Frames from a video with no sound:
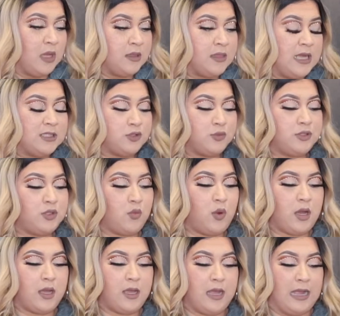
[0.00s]
That's the reason
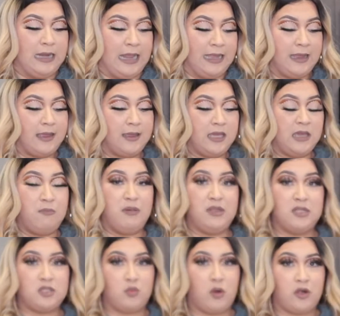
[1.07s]
why I like keeping
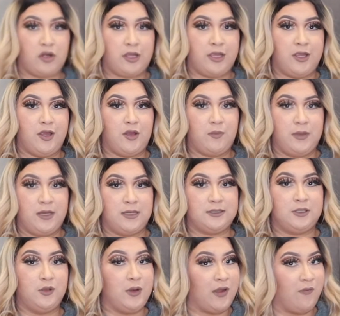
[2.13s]
this water here,
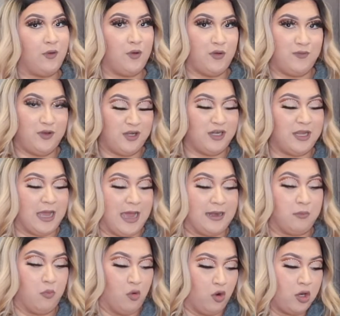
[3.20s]
because you never know if you're gonna
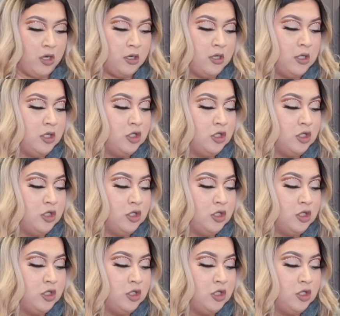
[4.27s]
add more.